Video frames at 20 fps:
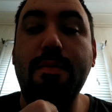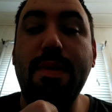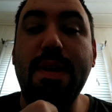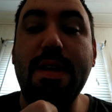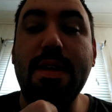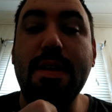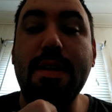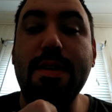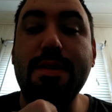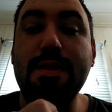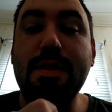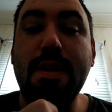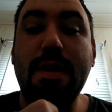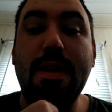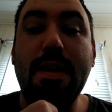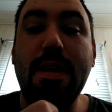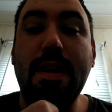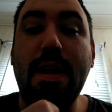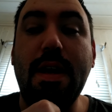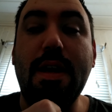Because
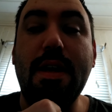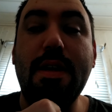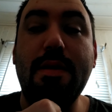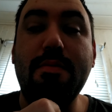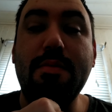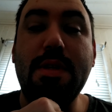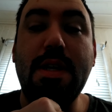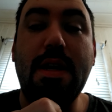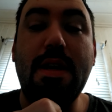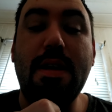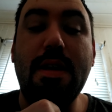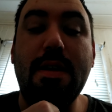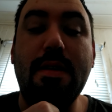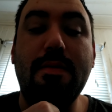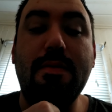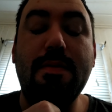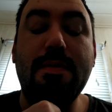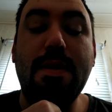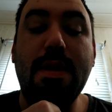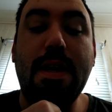I am tired
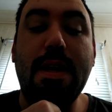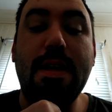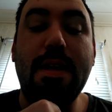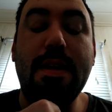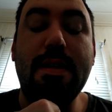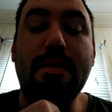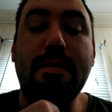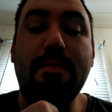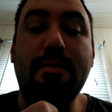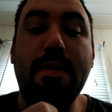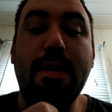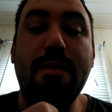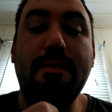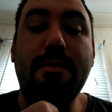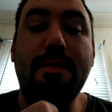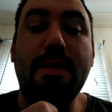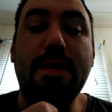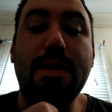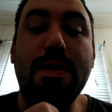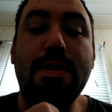of looking at the
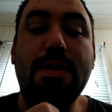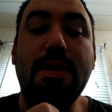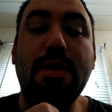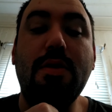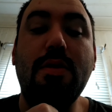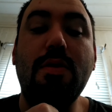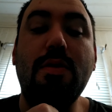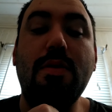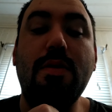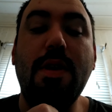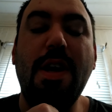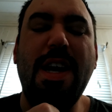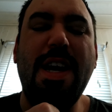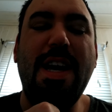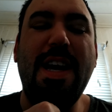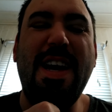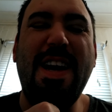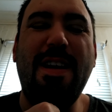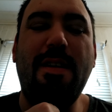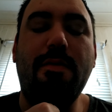refund tool
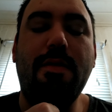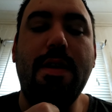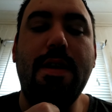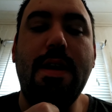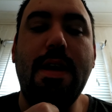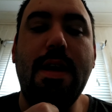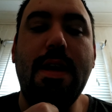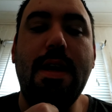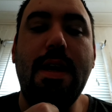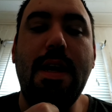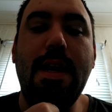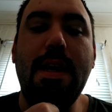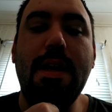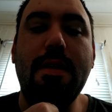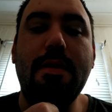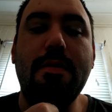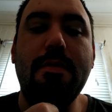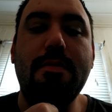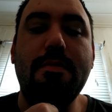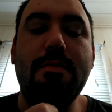every
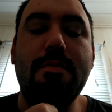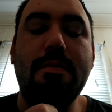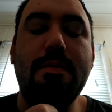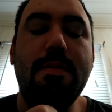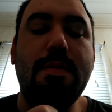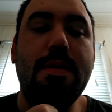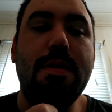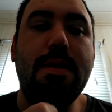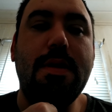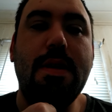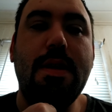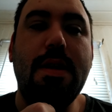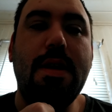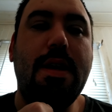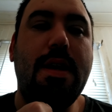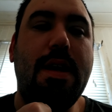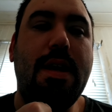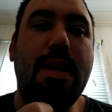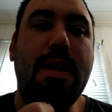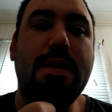day
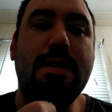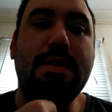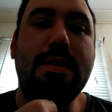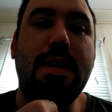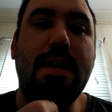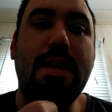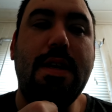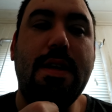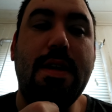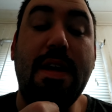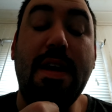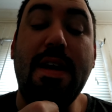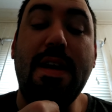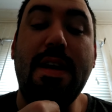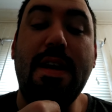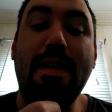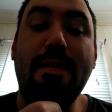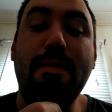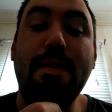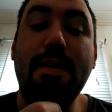and seeing
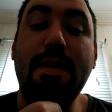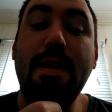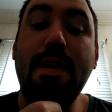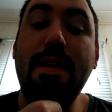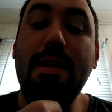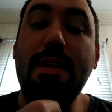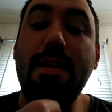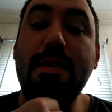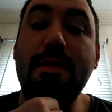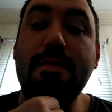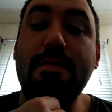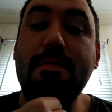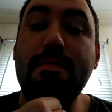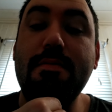that every day.